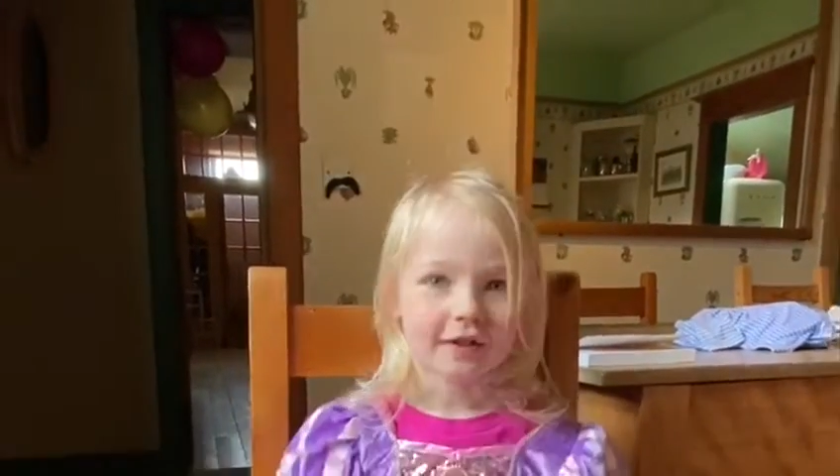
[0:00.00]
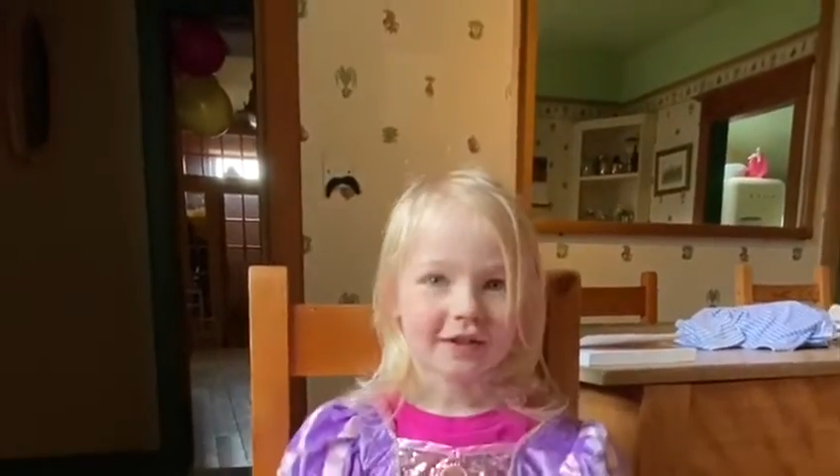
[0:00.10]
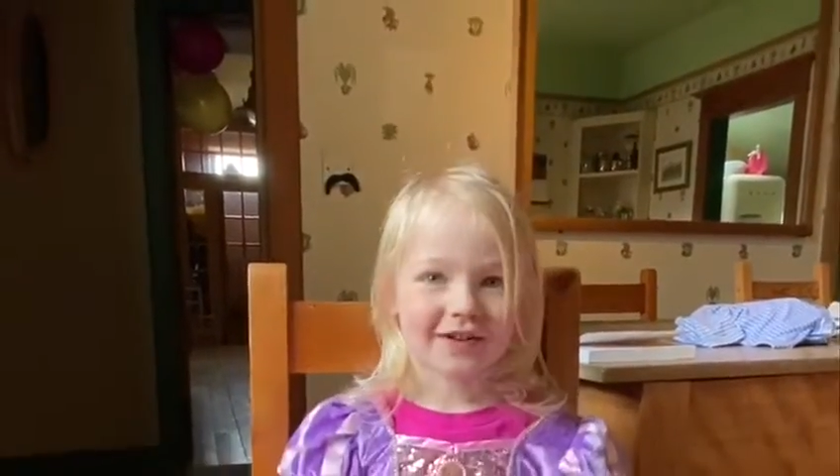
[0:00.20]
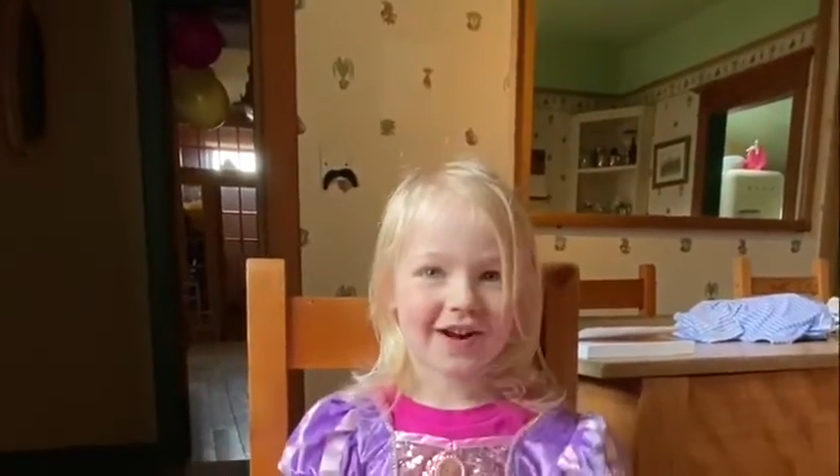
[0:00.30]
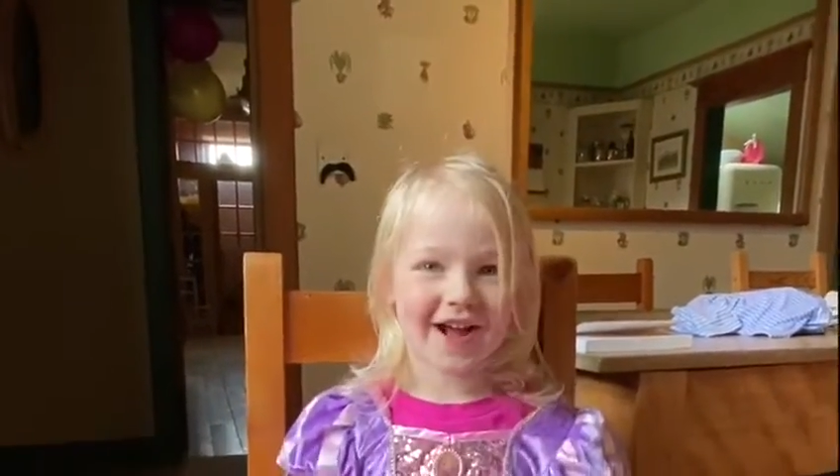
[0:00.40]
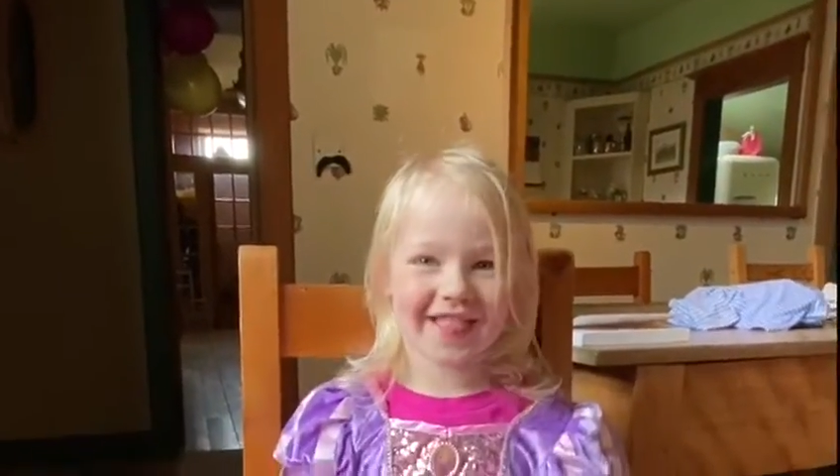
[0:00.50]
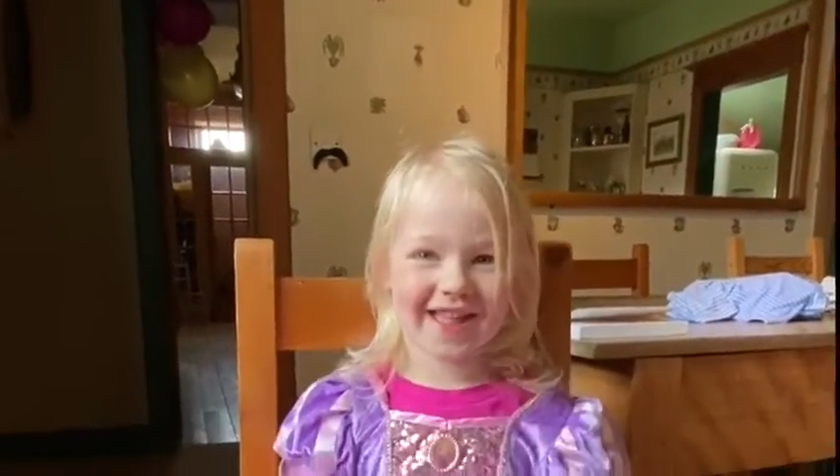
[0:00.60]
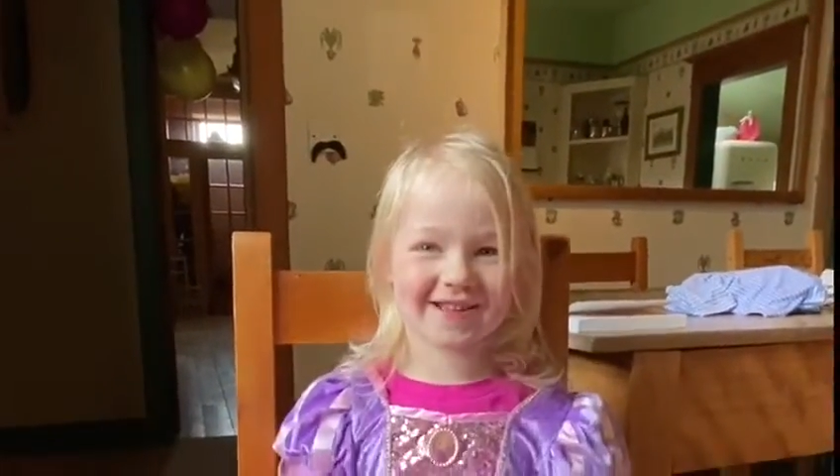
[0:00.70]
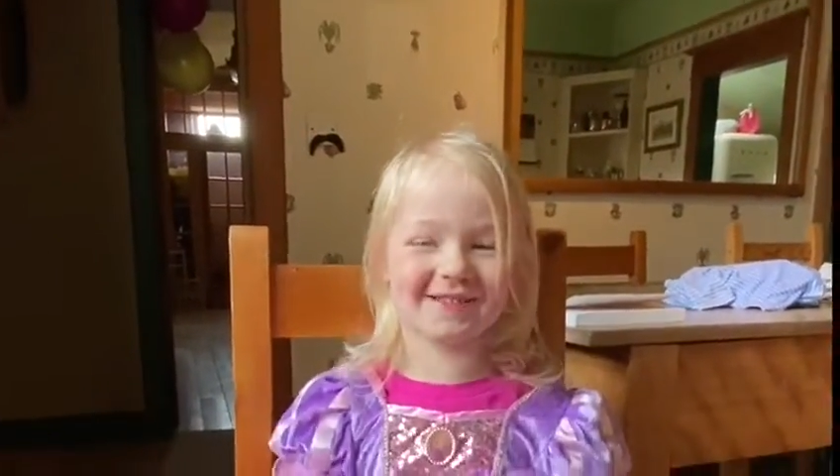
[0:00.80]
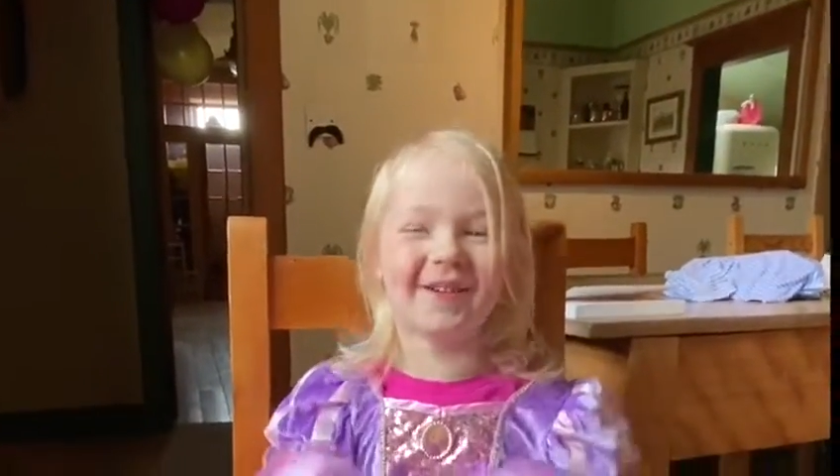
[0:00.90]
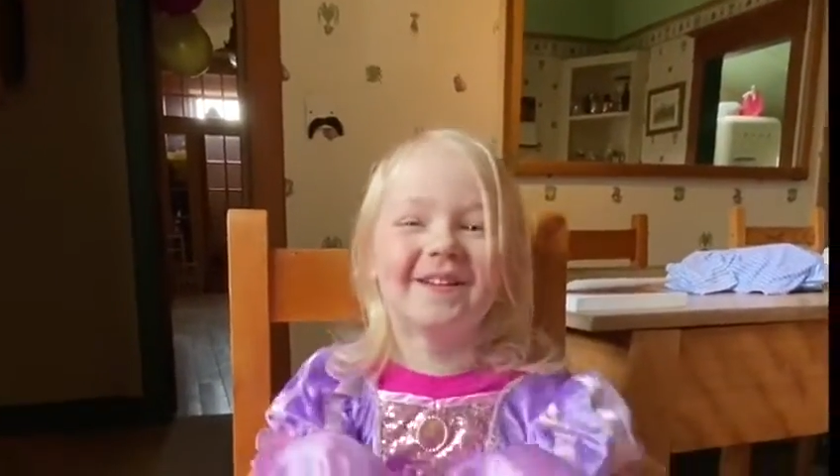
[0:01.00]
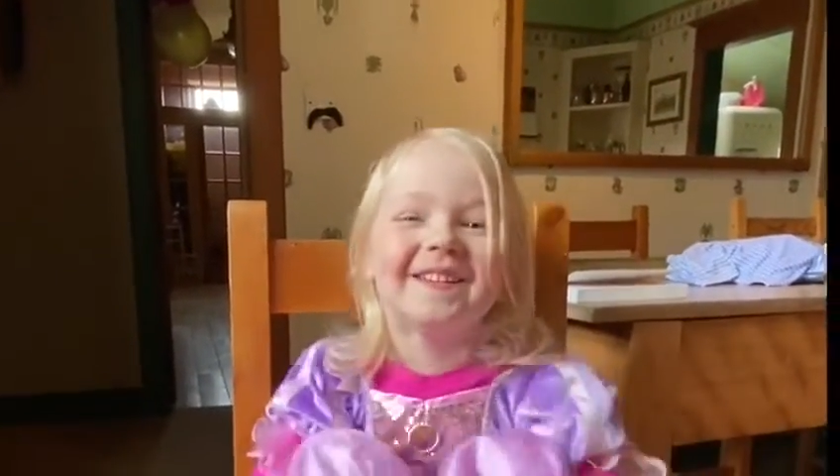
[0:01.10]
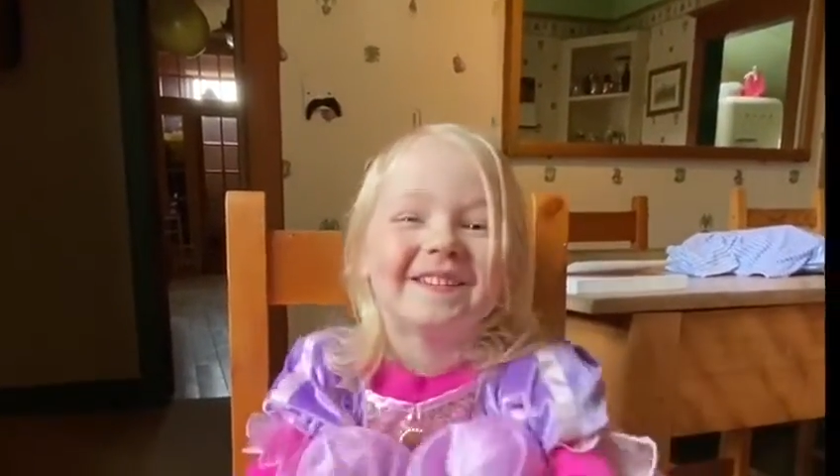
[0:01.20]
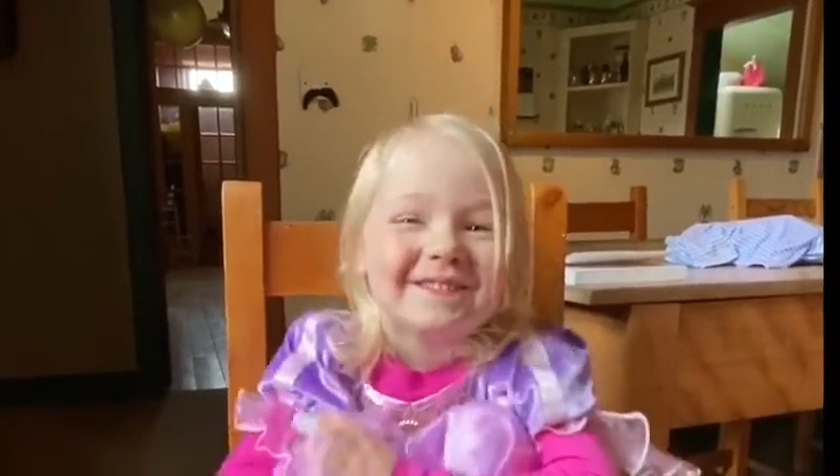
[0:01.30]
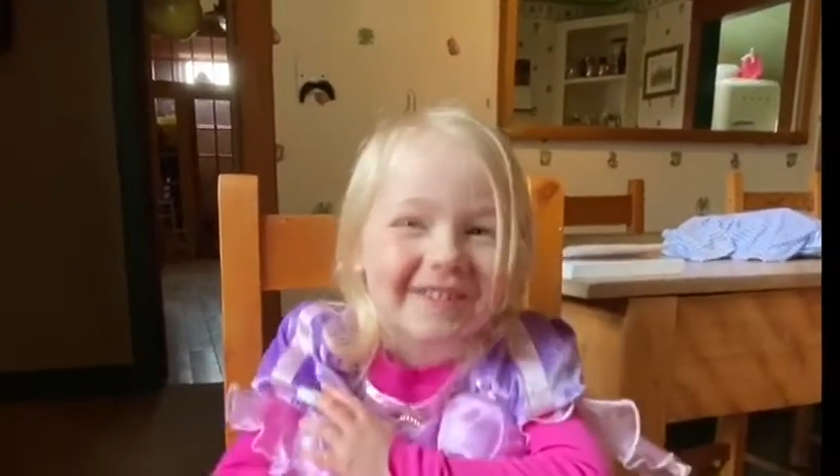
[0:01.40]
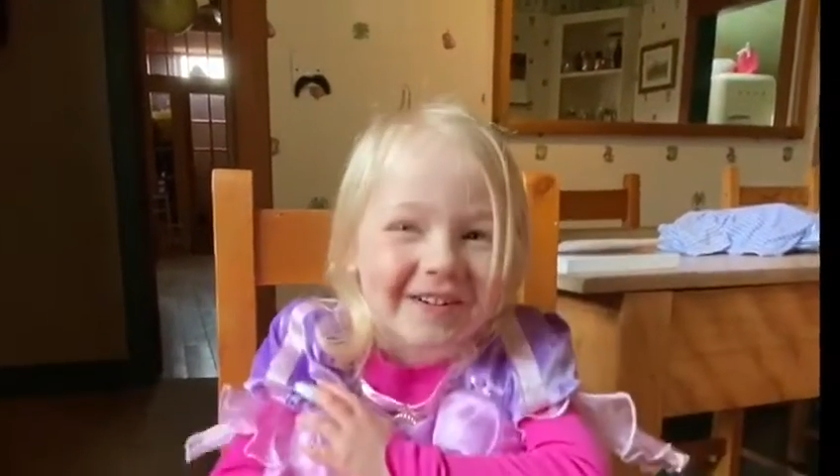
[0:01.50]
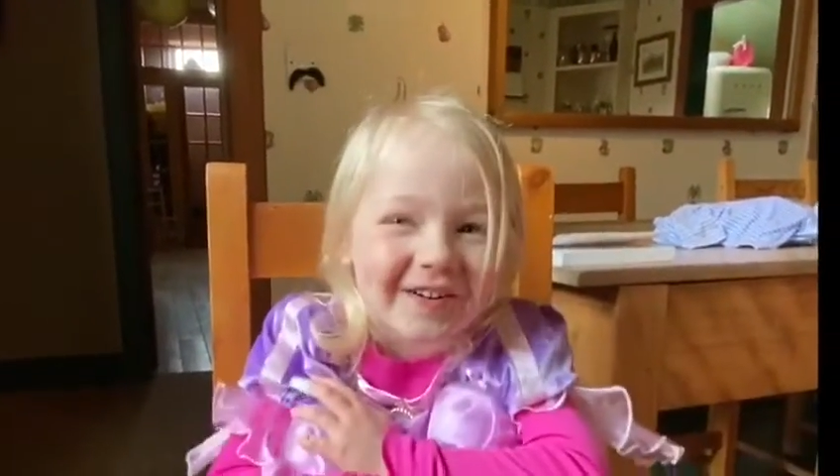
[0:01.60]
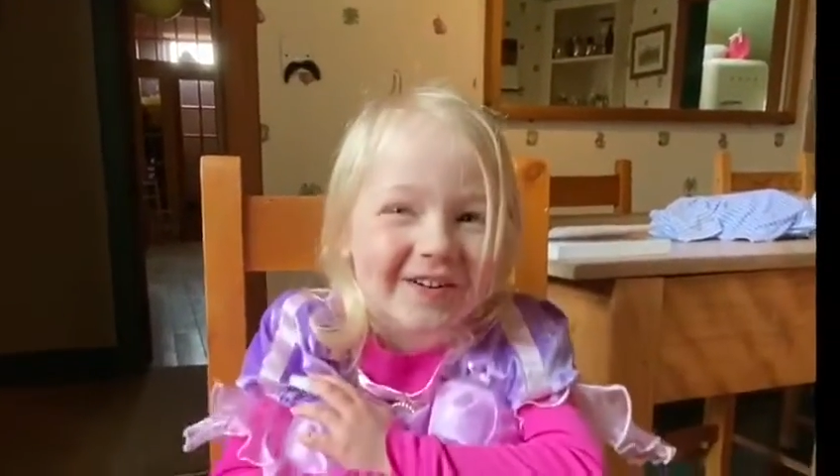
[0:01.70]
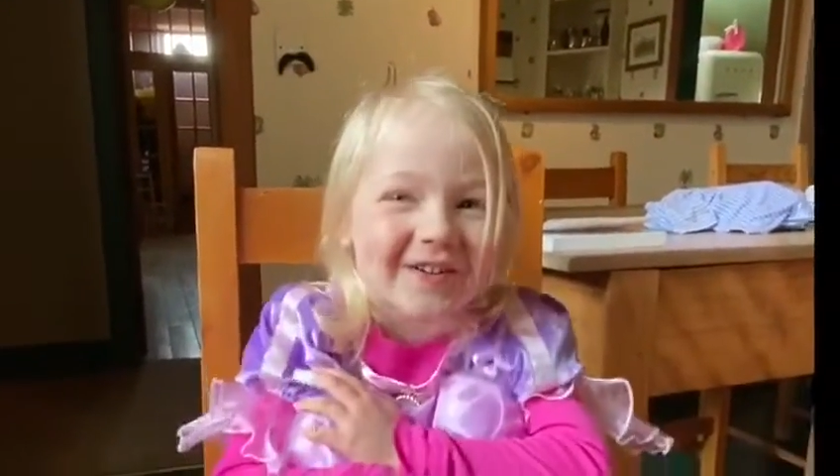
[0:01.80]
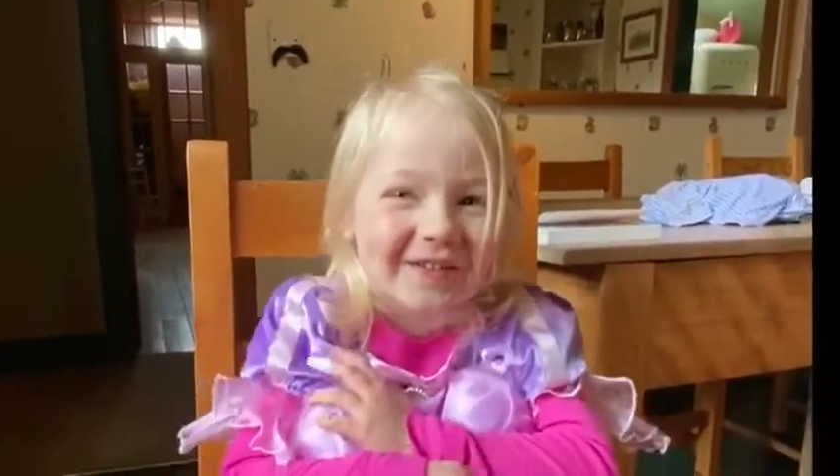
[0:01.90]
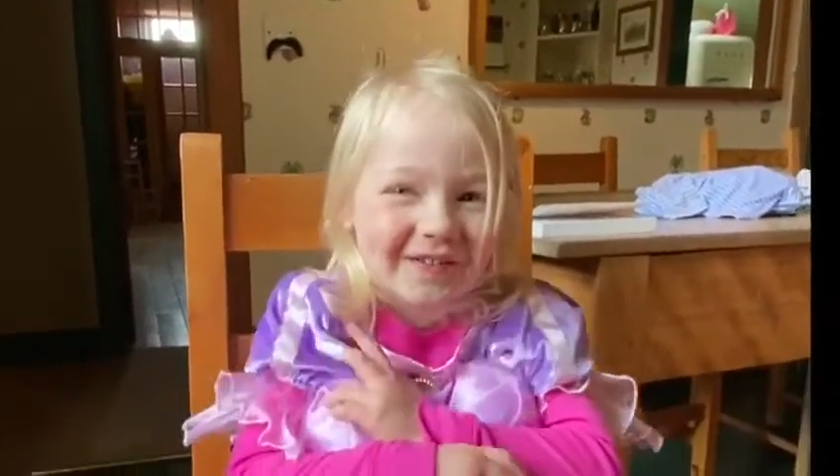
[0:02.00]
because I'm only 4.